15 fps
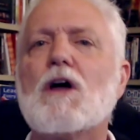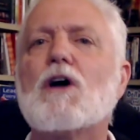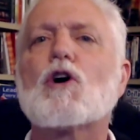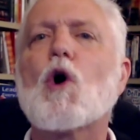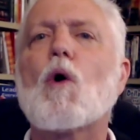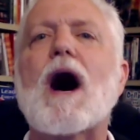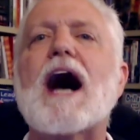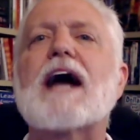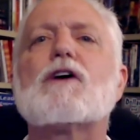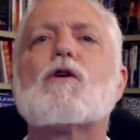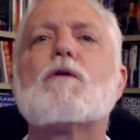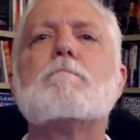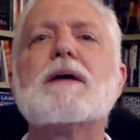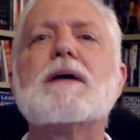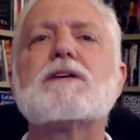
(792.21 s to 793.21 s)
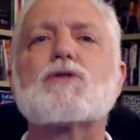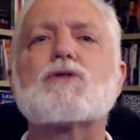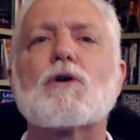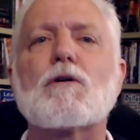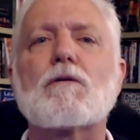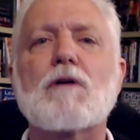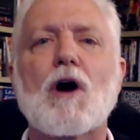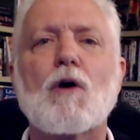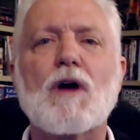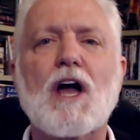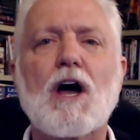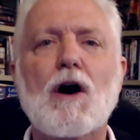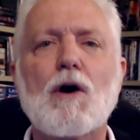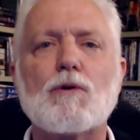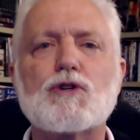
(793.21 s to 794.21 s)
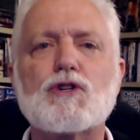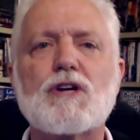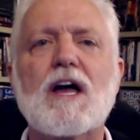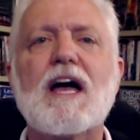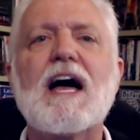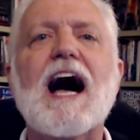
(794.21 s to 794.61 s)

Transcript: Go hire a mentor or a coach.